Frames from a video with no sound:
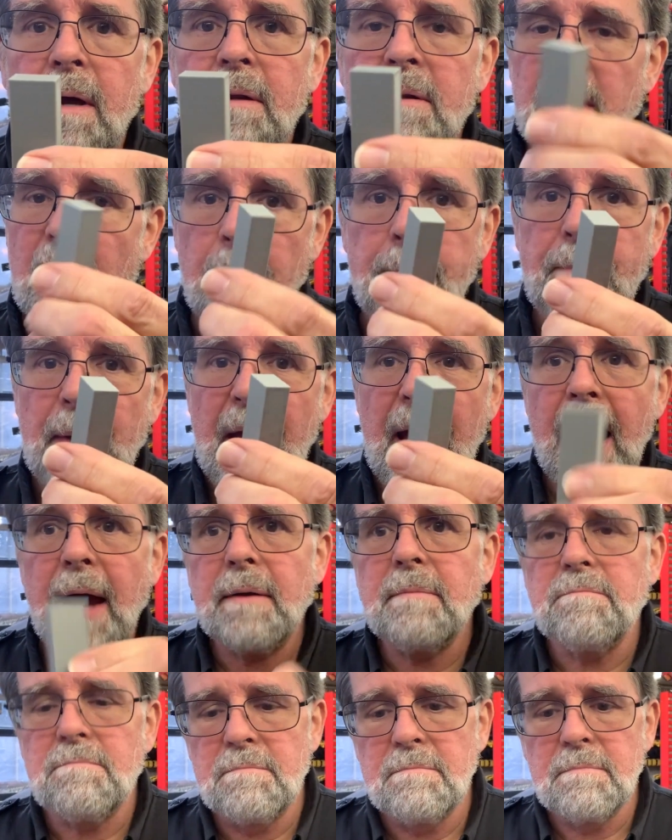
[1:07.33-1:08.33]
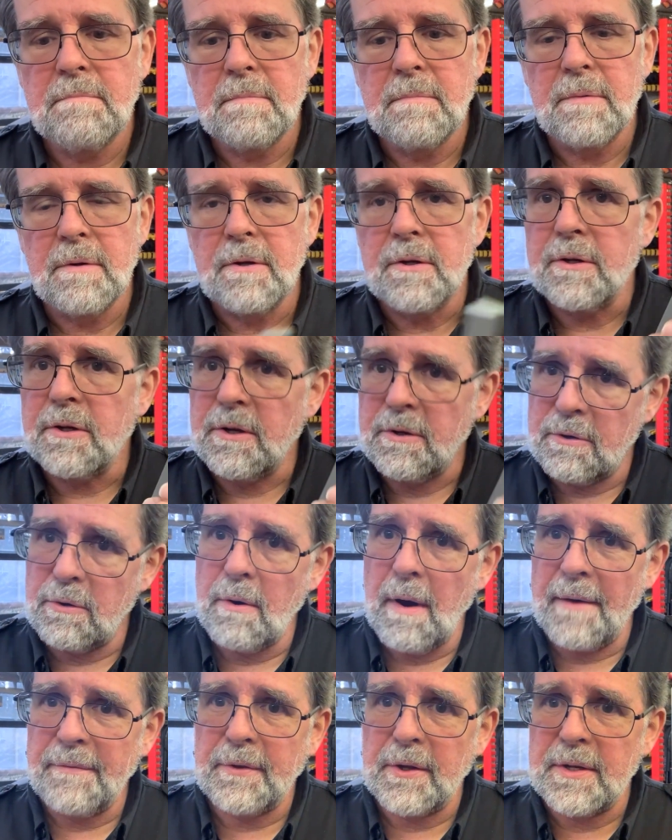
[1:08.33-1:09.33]
Not bad. You
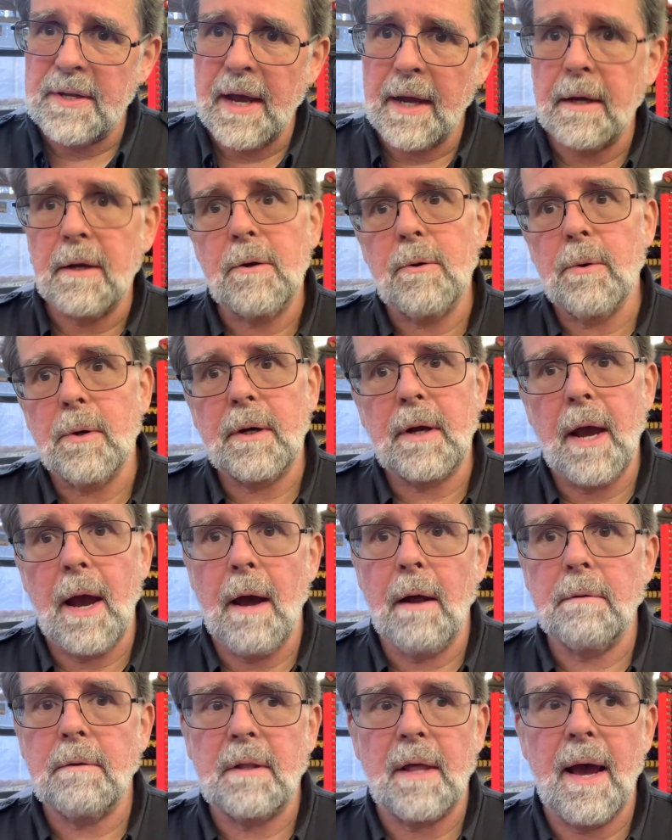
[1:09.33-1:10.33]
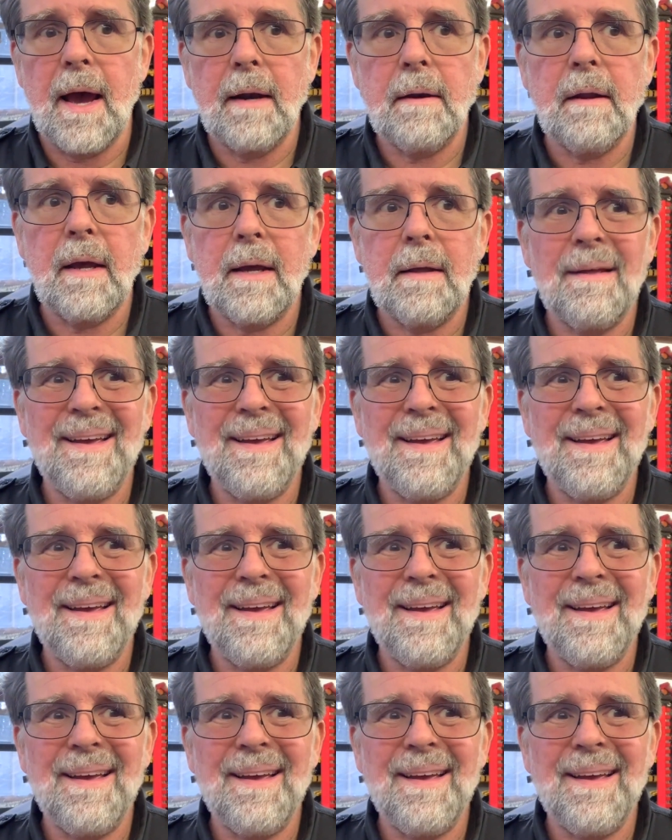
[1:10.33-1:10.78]
do have to take into account that